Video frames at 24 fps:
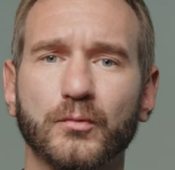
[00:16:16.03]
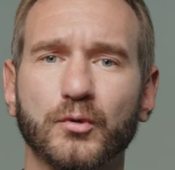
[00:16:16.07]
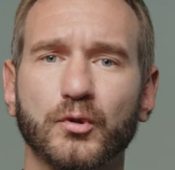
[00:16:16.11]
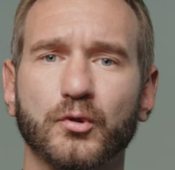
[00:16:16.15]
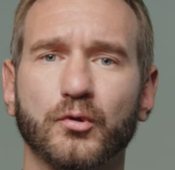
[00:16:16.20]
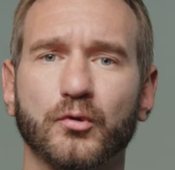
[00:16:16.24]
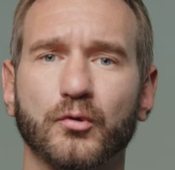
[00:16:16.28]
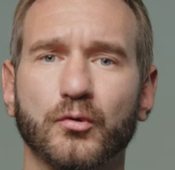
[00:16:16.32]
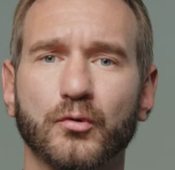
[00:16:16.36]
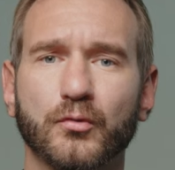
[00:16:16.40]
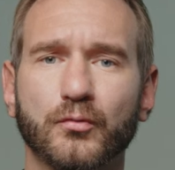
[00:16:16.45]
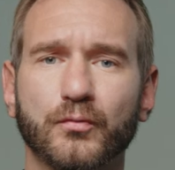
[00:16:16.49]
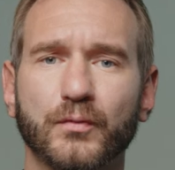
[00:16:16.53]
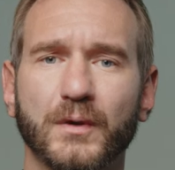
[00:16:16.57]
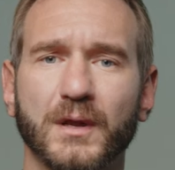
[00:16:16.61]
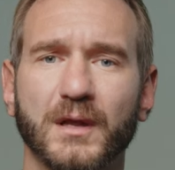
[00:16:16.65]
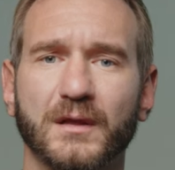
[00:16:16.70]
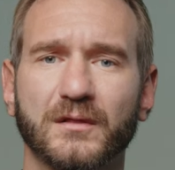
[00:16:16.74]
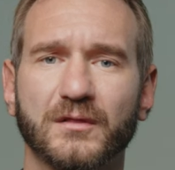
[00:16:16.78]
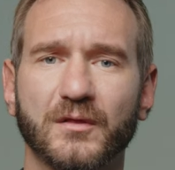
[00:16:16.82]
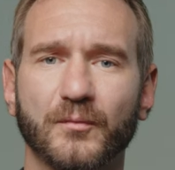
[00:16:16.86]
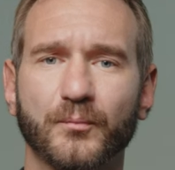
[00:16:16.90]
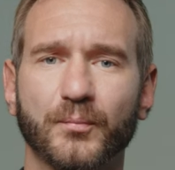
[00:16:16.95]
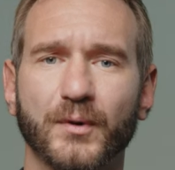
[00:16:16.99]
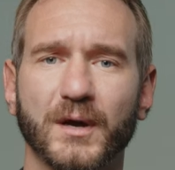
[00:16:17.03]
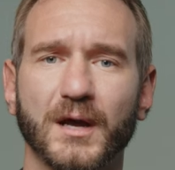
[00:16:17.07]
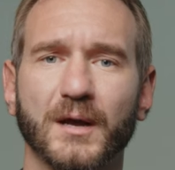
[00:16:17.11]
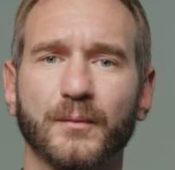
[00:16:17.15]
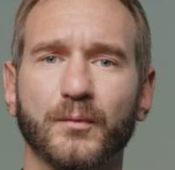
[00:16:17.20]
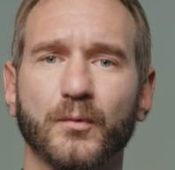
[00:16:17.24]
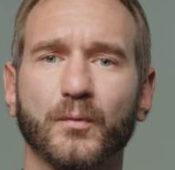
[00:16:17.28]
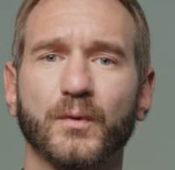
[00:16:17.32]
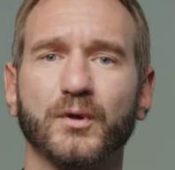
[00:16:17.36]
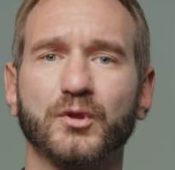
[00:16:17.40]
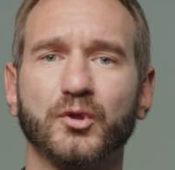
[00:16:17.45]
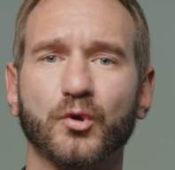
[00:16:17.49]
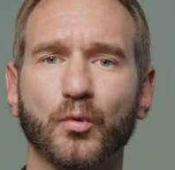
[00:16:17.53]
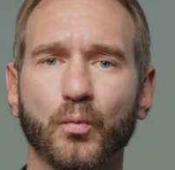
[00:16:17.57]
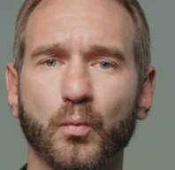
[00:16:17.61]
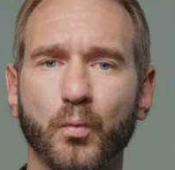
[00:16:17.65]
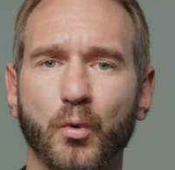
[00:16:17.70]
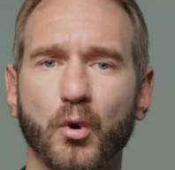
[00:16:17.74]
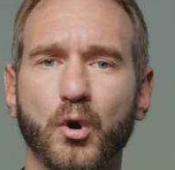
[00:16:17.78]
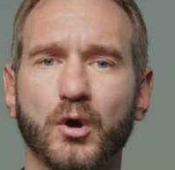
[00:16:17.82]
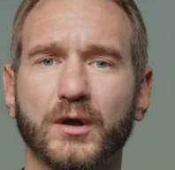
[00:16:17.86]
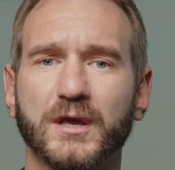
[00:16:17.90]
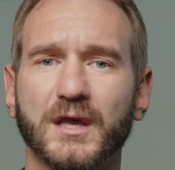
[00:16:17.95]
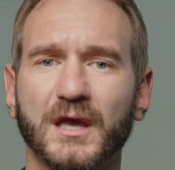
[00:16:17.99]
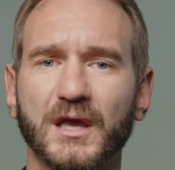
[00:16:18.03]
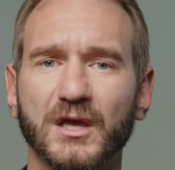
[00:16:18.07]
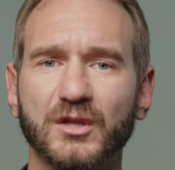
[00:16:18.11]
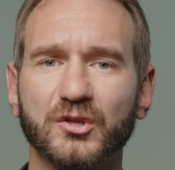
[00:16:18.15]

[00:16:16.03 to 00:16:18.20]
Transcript: You read the Bible. When you're walking